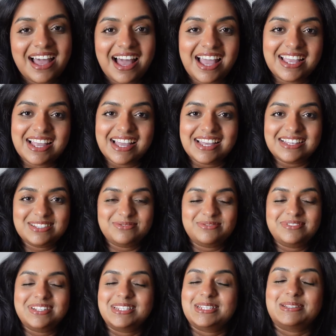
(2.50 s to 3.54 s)
Hi guys,
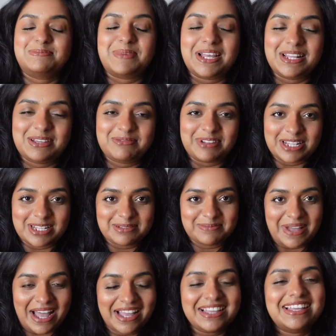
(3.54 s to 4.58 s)
this is Miley. Welcome
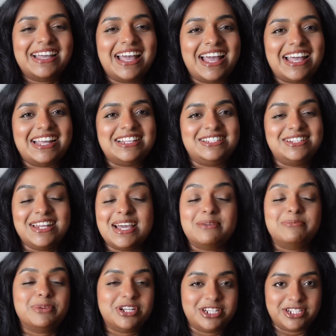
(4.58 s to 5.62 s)
back, and today
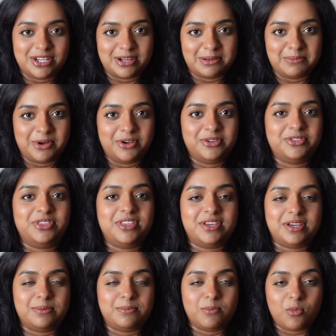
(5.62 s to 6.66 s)
I'm going to talk about
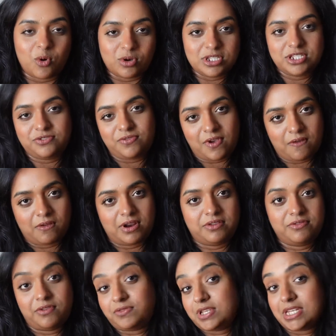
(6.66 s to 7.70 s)
the most
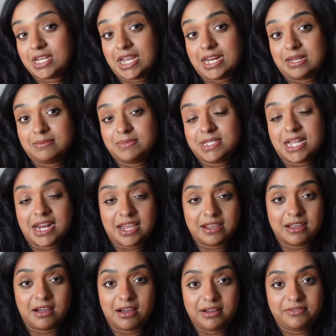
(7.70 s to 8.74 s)
favorite 15 items that I
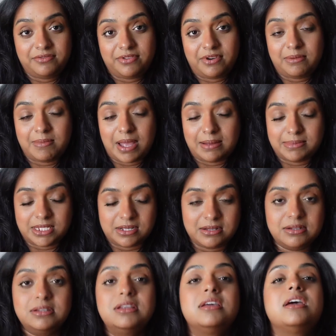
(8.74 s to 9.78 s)
got from
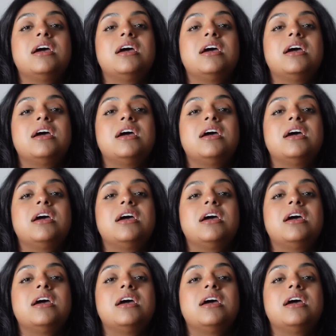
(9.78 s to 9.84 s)
Amazon,